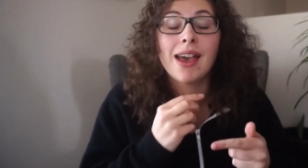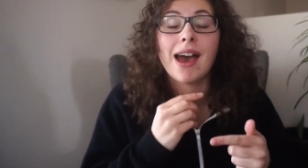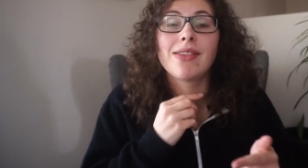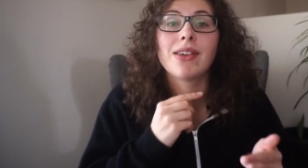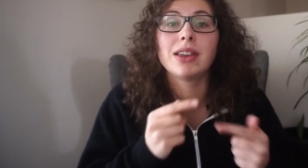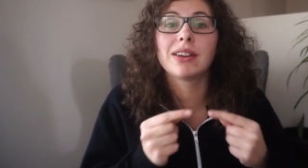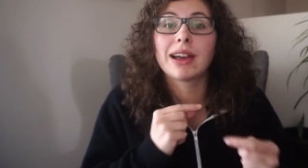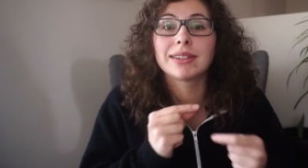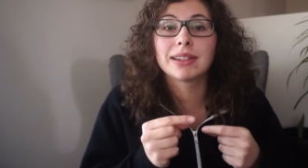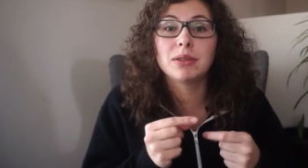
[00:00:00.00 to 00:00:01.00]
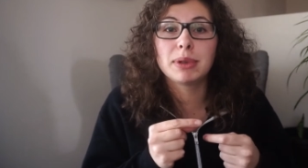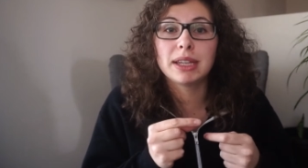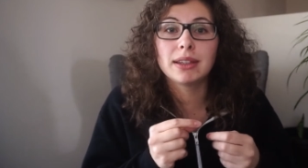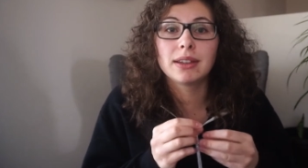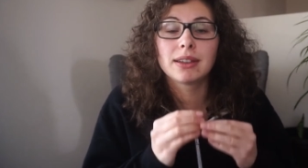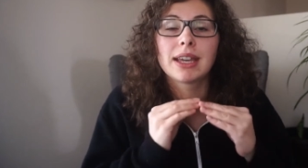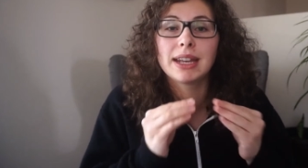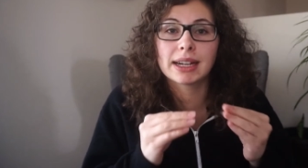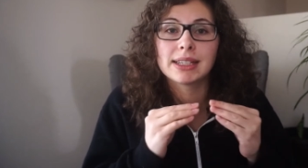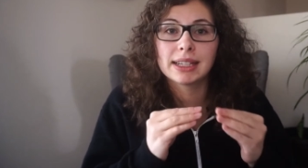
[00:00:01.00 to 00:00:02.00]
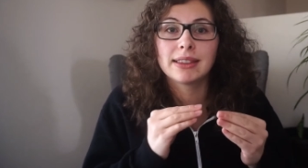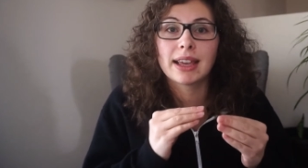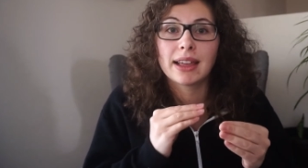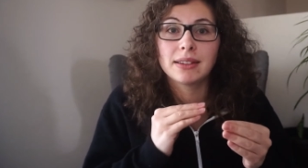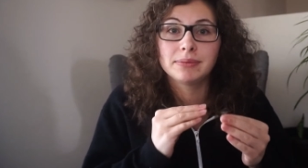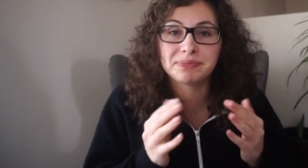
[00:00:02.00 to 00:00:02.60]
and then you guys can be connecting in that